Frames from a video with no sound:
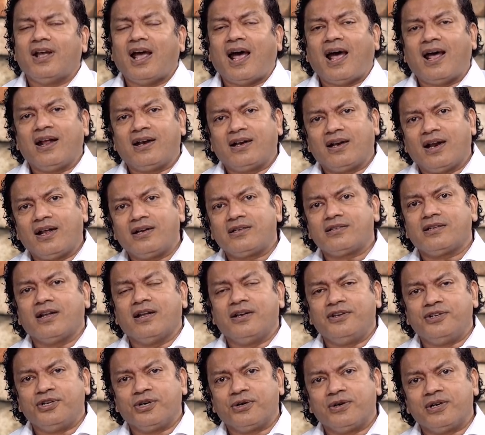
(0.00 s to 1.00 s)
And let
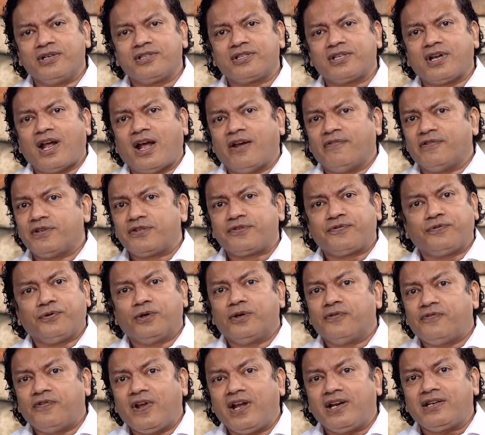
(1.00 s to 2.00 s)
endurance have its
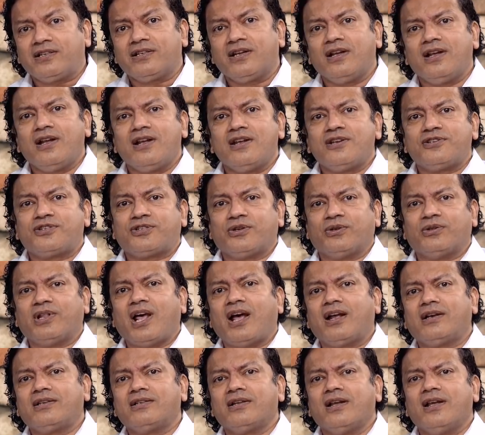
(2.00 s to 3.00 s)
full effect, so
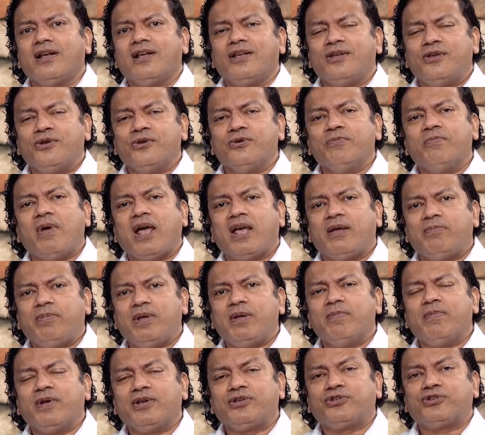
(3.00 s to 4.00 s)
that you may
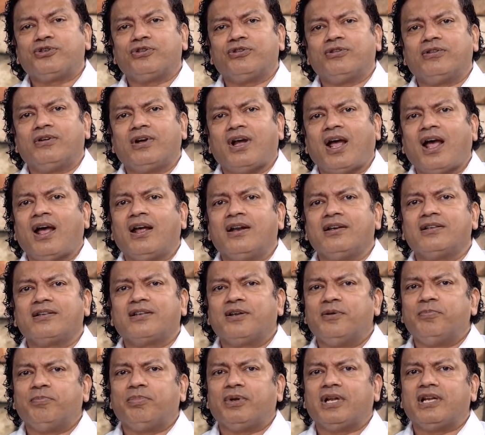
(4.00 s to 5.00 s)
be mature and
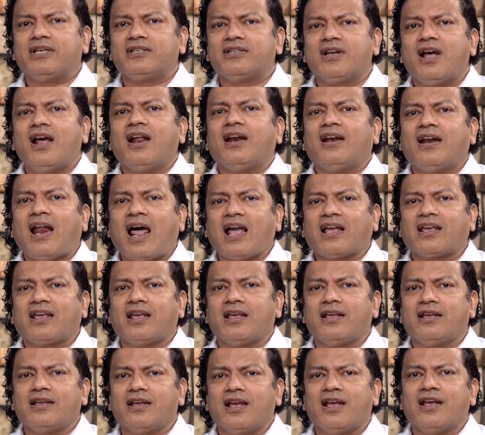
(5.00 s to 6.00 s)
complete,
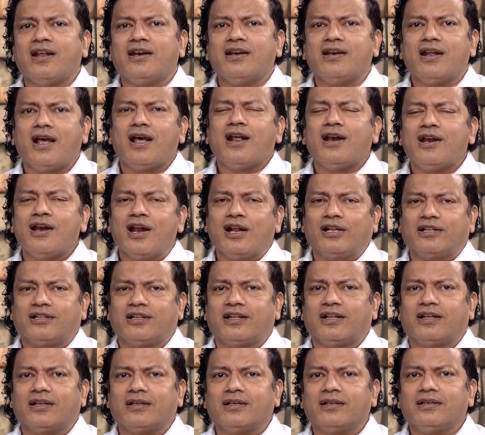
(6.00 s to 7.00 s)
lacking in
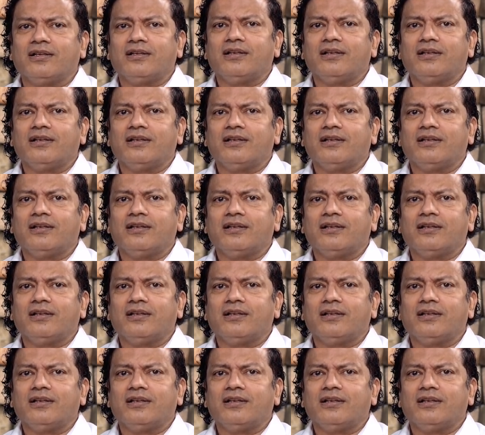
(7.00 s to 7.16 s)
nothing.